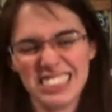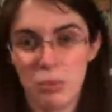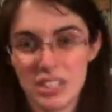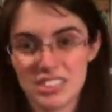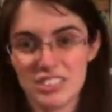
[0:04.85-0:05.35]

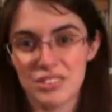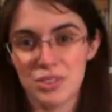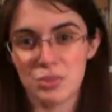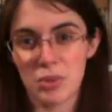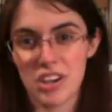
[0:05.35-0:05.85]

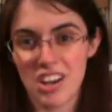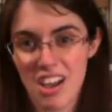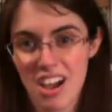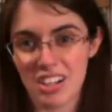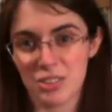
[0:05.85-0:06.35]
Westerns were
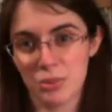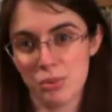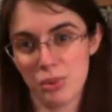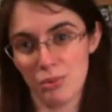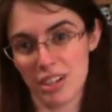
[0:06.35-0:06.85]
not
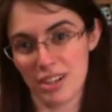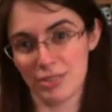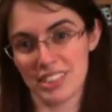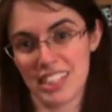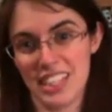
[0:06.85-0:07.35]
cool when I
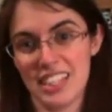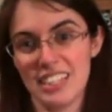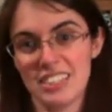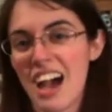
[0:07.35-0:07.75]
was a kid.